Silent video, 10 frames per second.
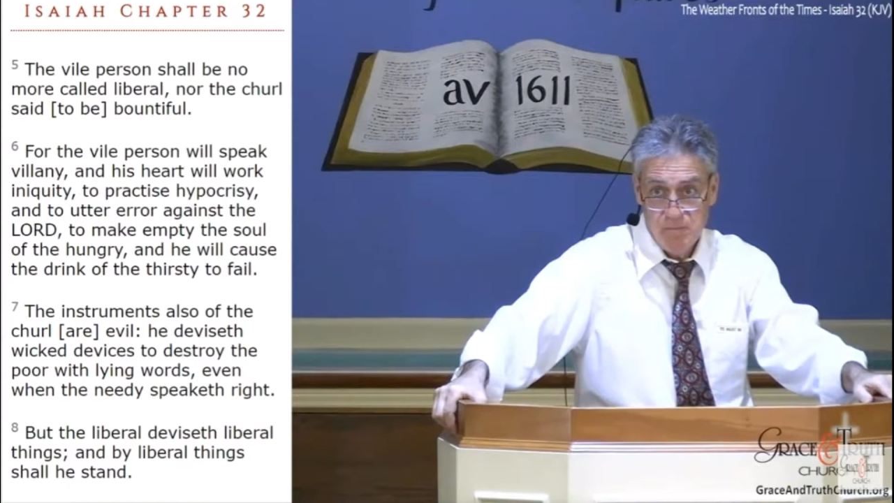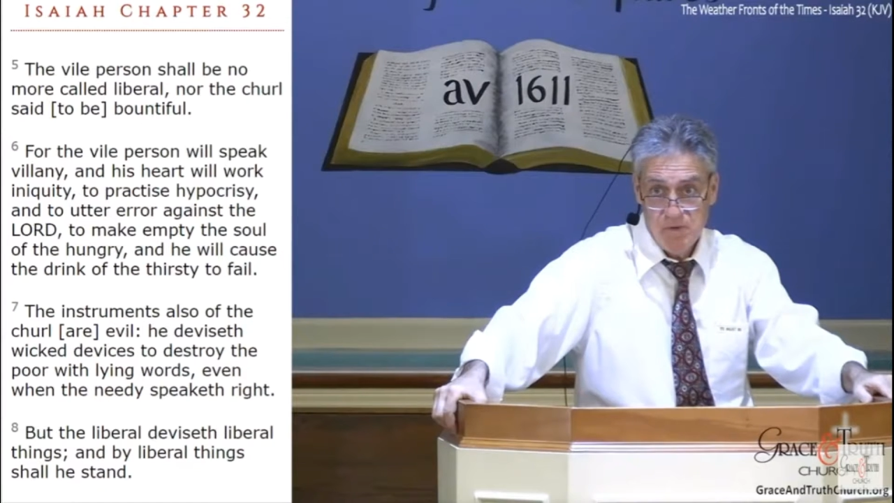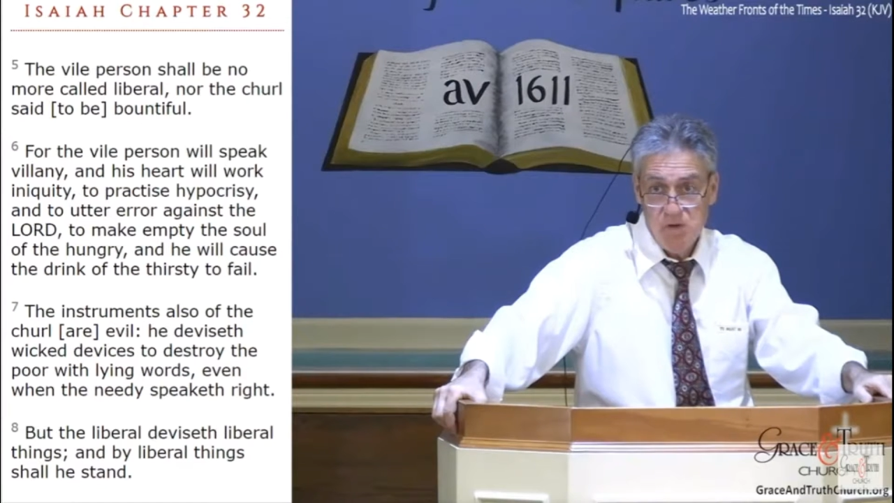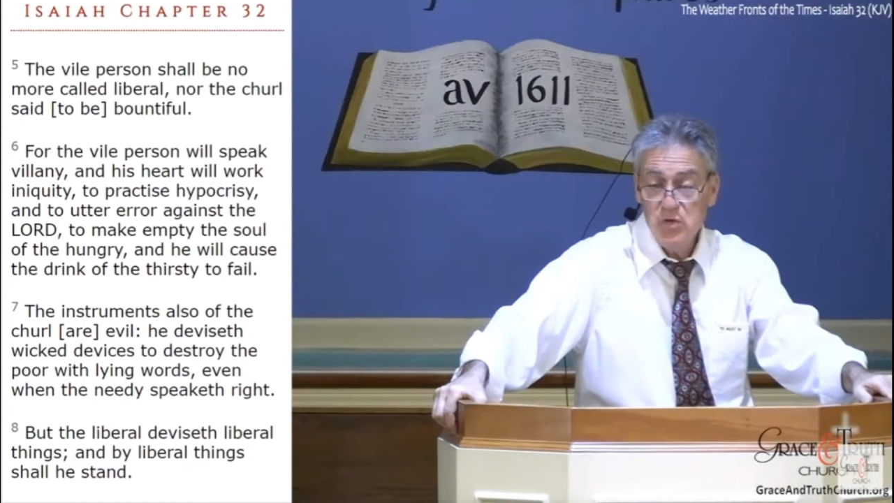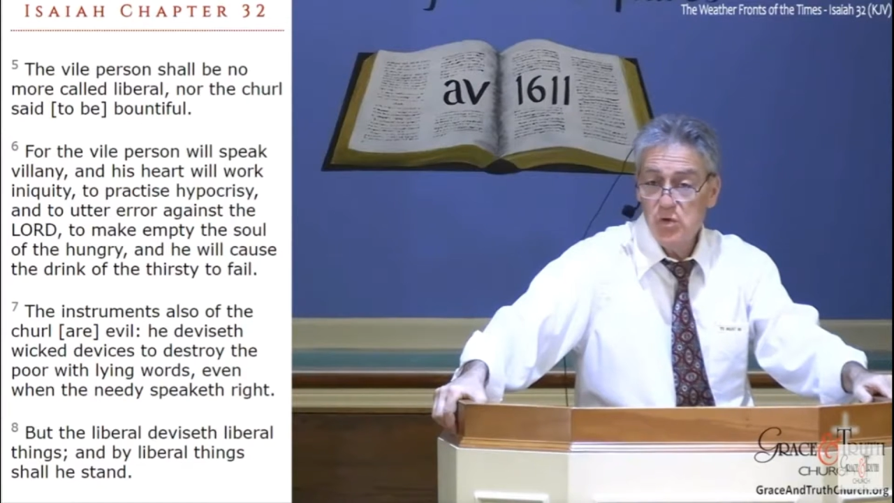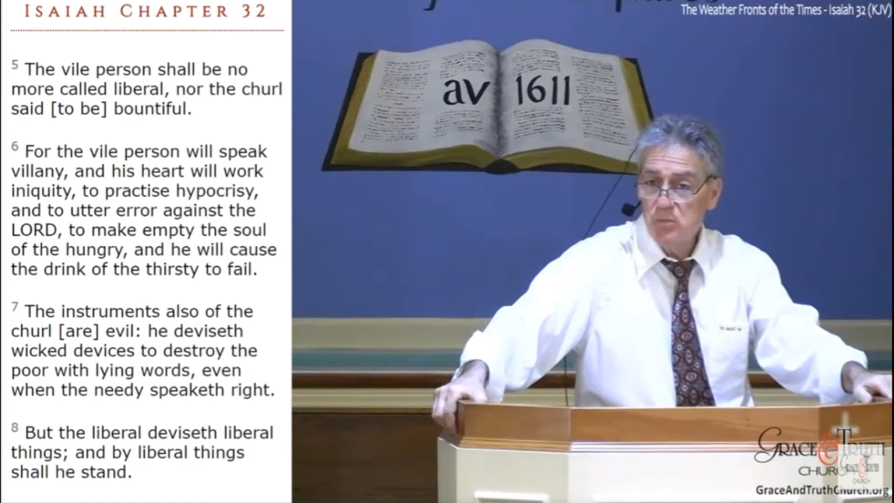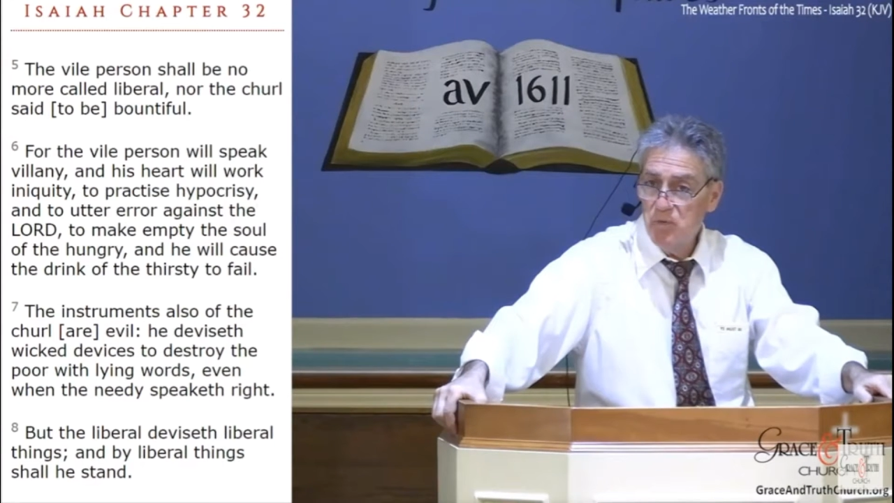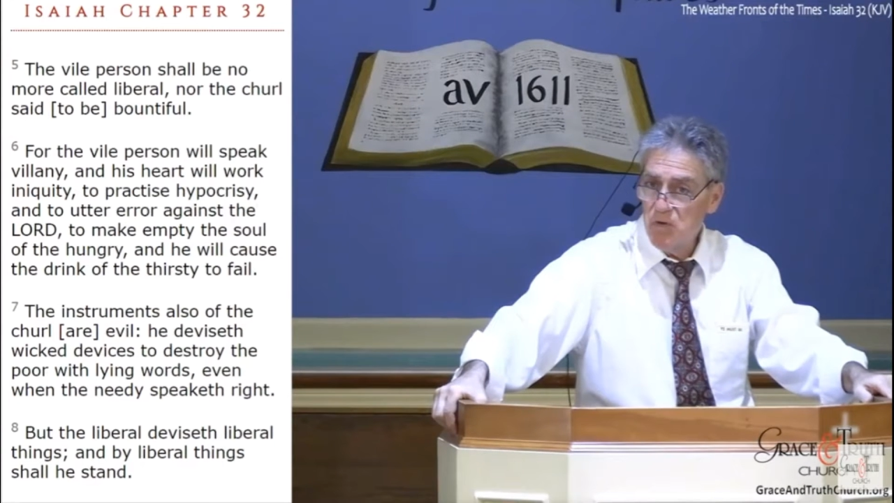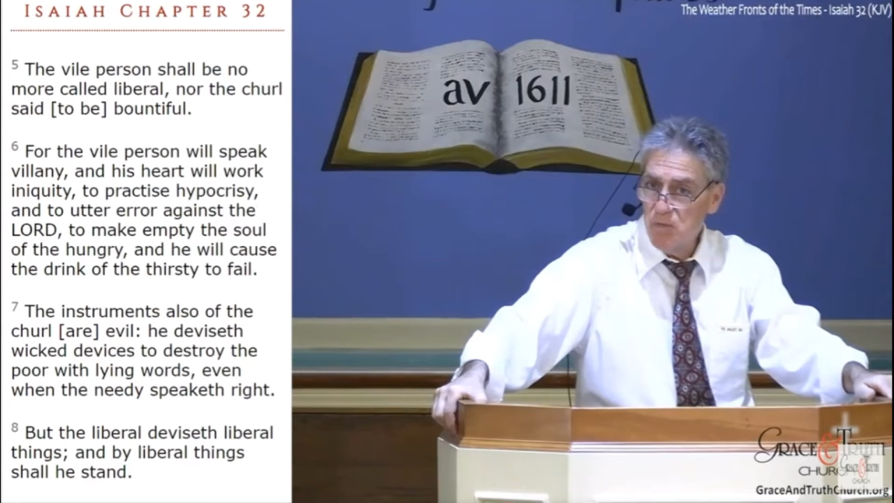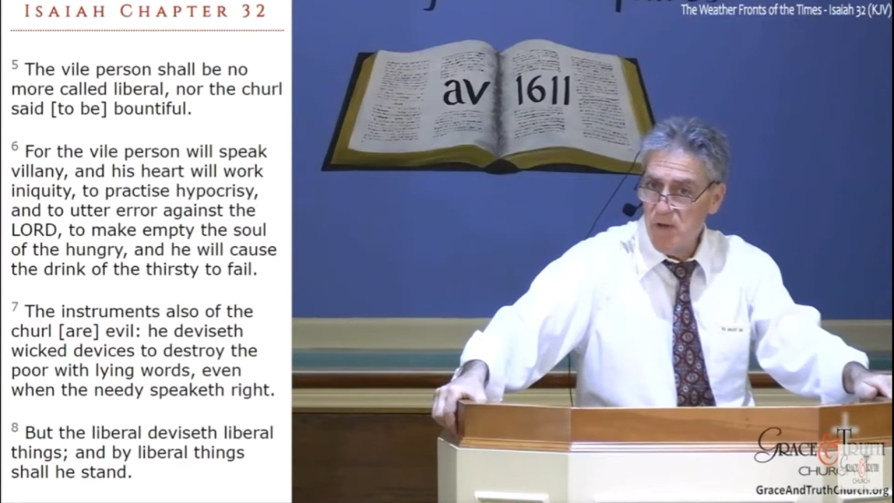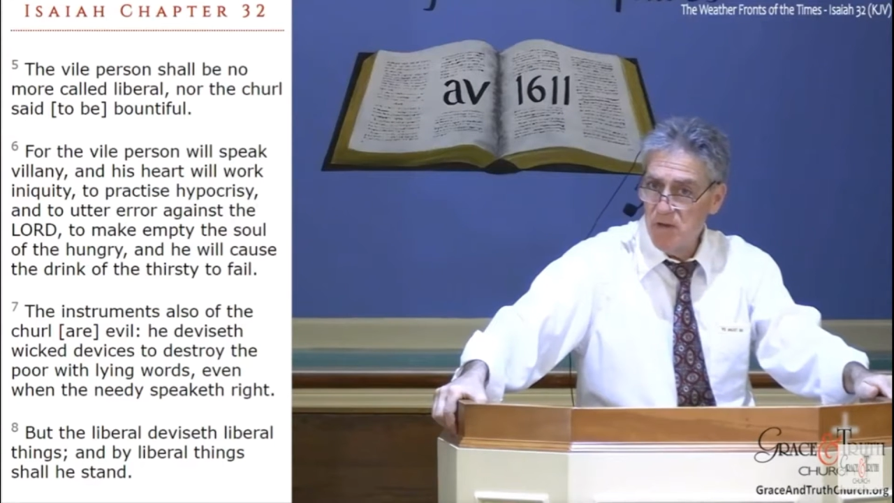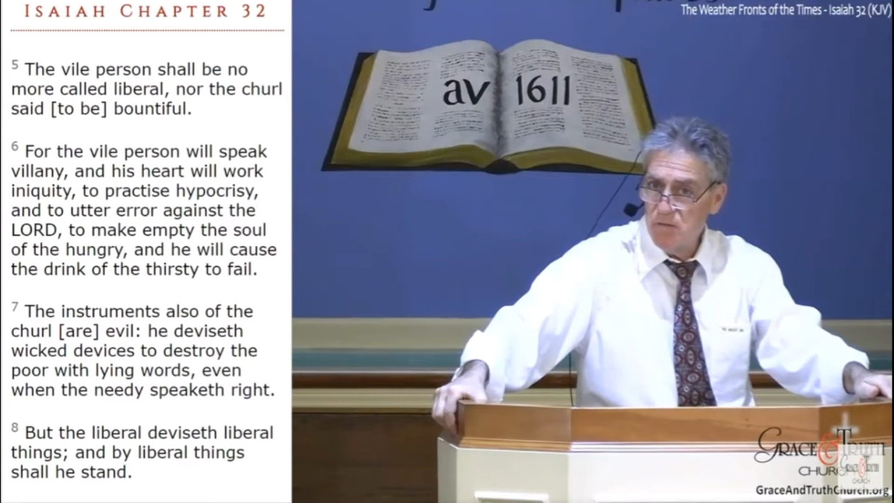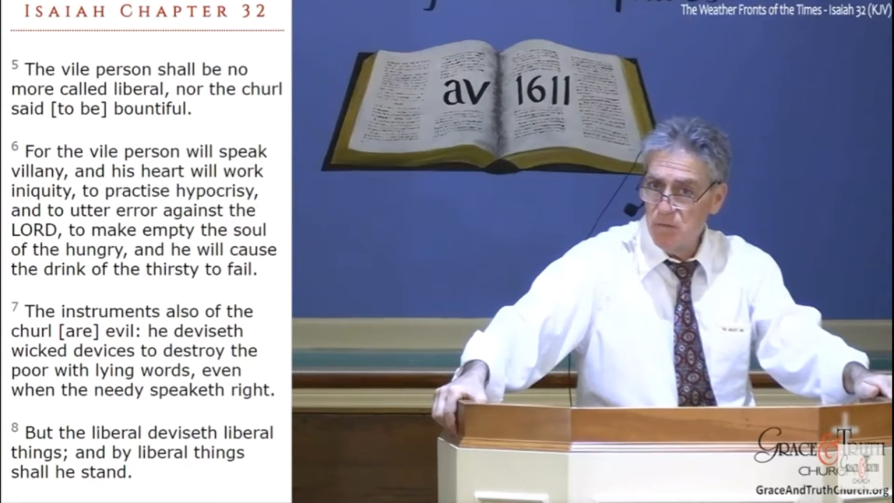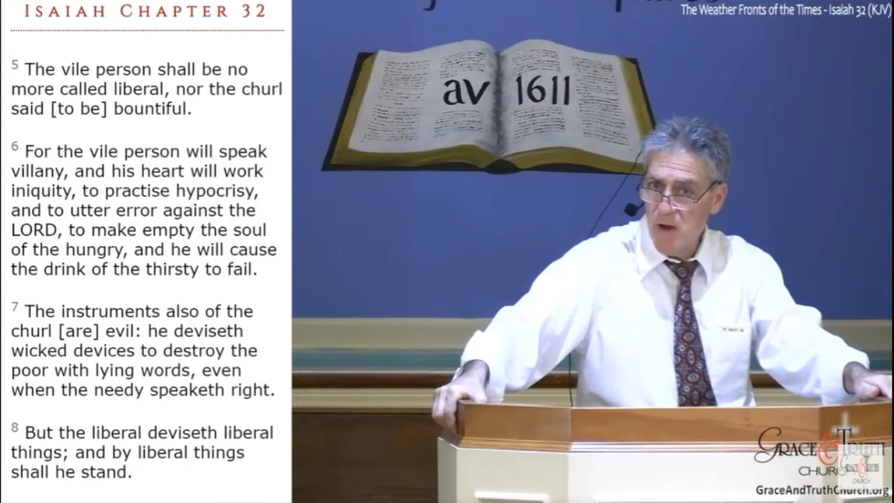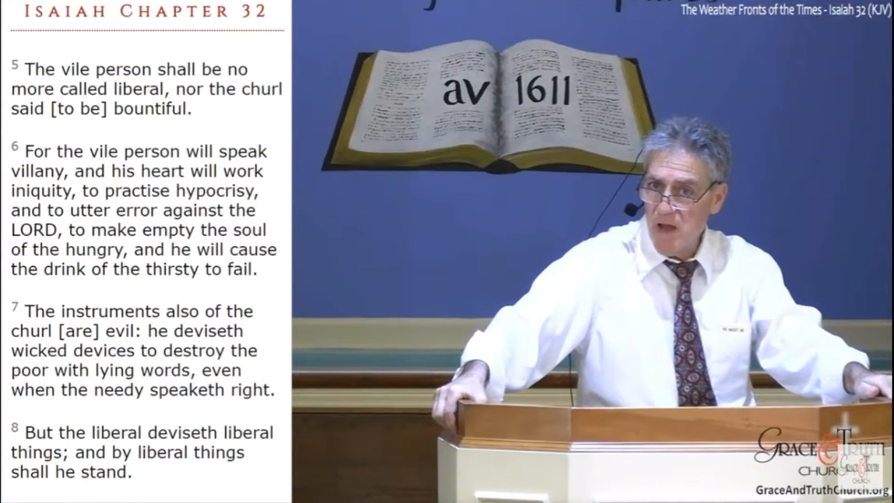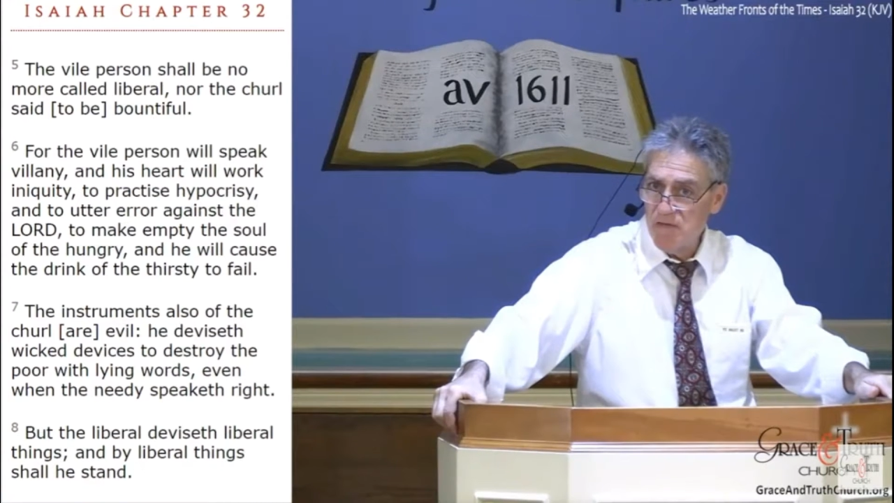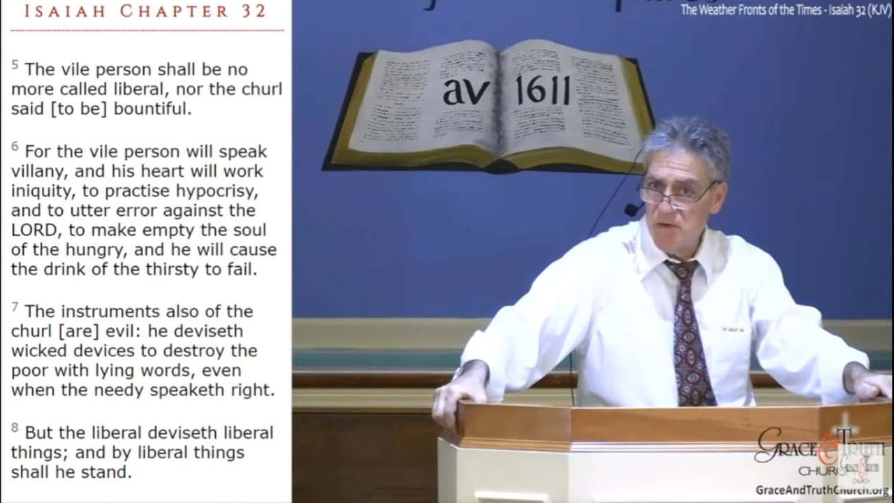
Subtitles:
You should put away wrath